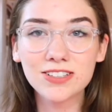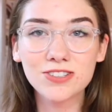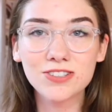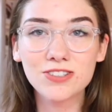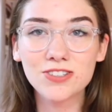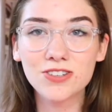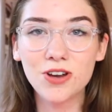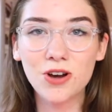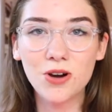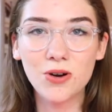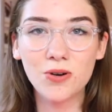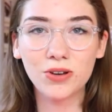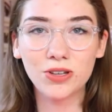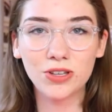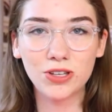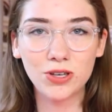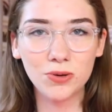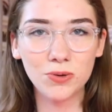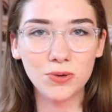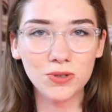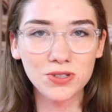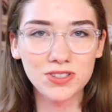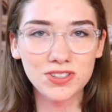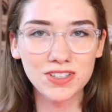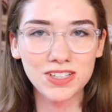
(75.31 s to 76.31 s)
So you
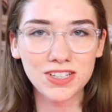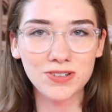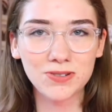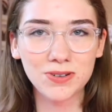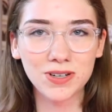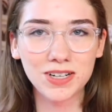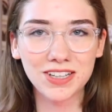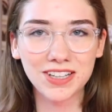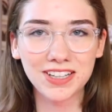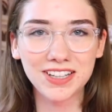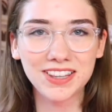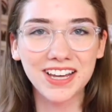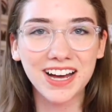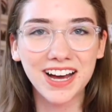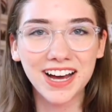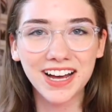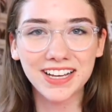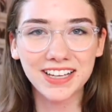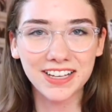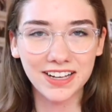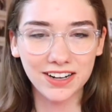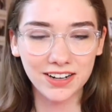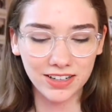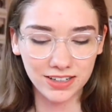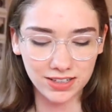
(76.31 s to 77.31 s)
will see quickly that I
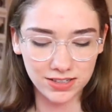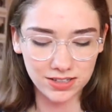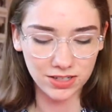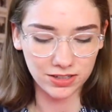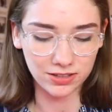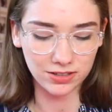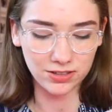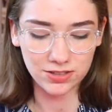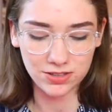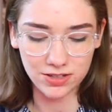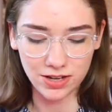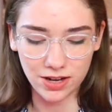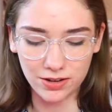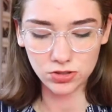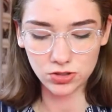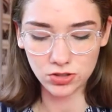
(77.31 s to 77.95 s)
carry a ton of stuff.